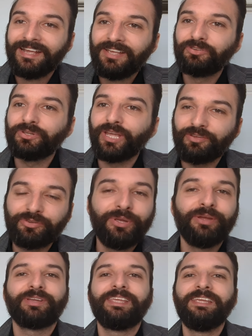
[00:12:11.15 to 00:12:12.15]
So
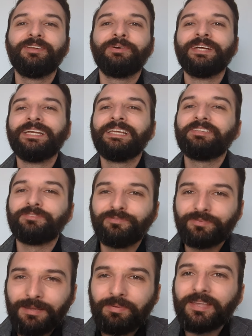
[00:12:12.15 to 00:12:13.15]
Yasuhiro Kido
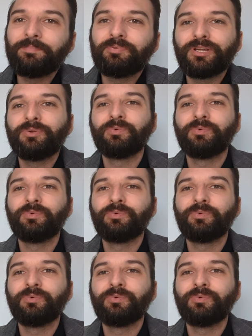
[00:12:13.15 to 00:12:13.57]
is keeping it pretty